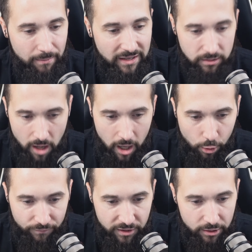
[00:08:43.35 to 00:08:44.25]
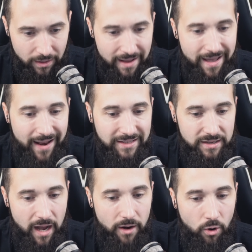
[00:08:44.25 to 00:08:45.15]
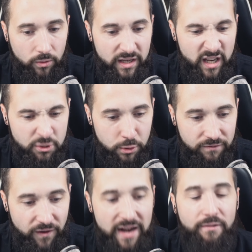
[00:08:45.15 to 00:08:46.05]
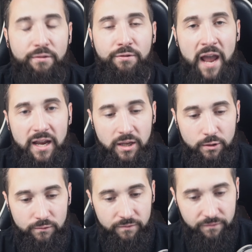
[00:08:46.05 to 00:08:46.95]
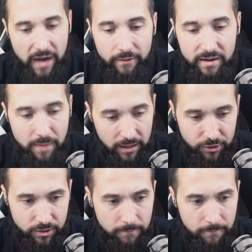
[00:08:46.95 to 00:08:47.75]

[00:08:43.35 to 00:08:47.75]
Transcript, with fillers: It's long overdue, and it's not only Israel's fight. Thank you very much.